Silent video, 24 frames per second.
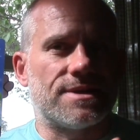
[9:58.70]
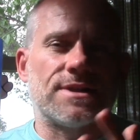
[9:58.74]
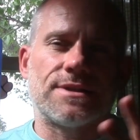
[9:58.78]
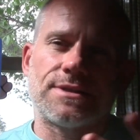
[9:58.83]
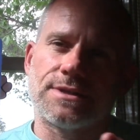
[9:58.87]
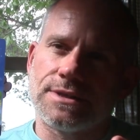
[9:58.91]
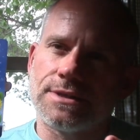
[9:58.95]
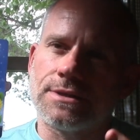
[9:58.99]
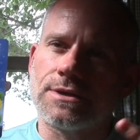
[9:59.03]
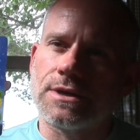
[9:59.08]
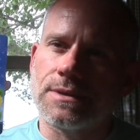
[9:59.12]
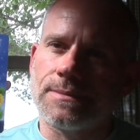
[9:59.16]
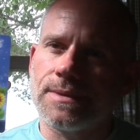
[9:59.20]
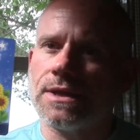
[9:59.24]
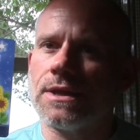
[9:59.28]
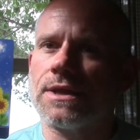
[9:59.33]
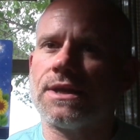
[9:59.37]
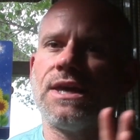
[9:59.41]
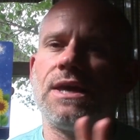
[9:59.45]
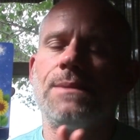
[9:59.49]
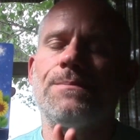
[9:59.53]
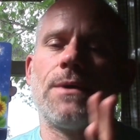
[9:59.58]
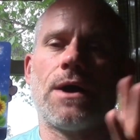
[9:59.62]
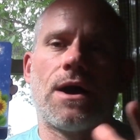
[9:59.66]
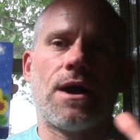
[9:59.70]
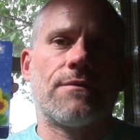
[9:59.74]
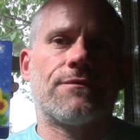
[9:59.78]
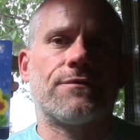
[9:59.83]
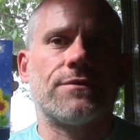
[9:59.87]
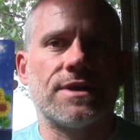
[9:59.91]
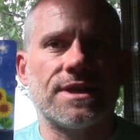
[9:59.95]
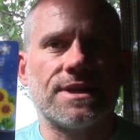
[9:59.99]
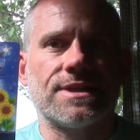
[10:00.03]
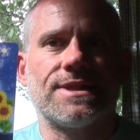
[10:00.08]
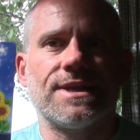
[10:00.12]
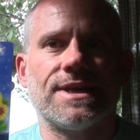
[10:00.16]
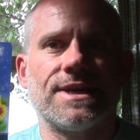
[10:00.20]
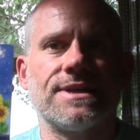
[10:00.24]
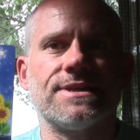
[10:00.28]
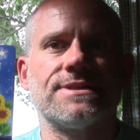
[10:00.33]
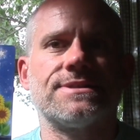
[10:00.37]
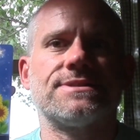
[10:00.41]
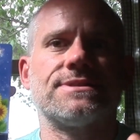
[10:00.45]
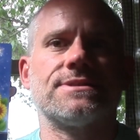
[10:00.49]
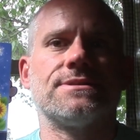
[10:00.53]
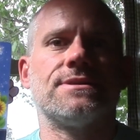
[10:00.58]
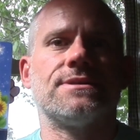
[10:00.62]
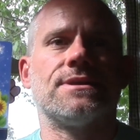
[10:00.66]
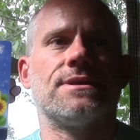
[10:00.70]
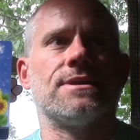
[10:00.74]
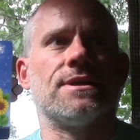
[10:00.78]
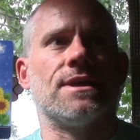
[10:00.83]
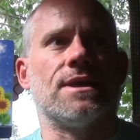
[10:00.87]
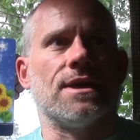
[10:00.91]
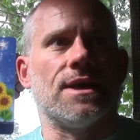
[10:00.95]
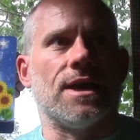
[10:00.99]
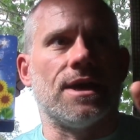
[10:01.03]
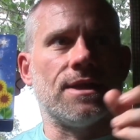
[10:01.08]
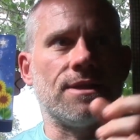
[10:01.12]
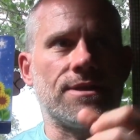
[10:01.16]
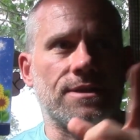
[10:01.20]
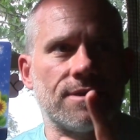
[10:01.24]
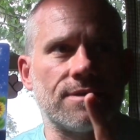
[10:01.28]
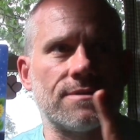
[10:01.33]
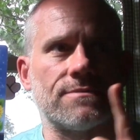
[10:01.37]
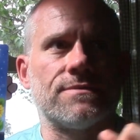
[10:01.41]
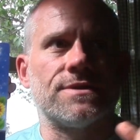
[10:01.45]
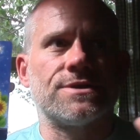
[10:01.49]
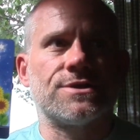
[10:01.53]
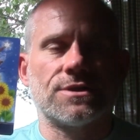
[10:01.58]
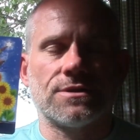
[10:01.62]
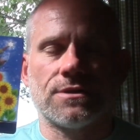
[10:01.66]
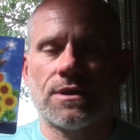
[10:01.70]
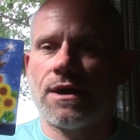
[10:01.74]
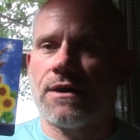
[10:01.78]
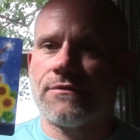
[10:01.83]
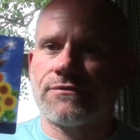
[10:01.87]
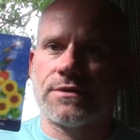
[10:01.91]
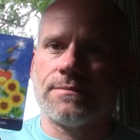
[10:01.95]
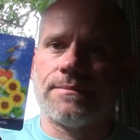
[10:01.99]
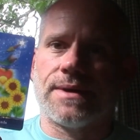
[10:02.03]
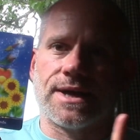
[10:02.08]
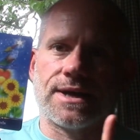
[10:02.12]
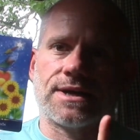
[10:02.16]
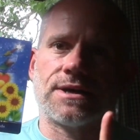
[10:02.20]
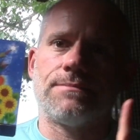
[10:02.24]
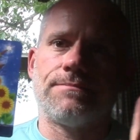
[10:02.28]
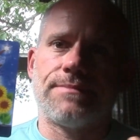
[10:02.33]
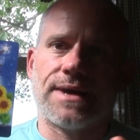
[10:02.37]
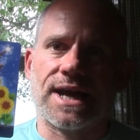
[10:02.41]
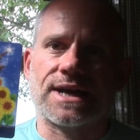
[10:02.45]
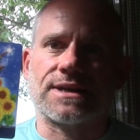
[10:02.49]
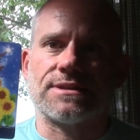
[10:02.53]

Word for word: You know what I mean? Keep offering things, and the original offer might come back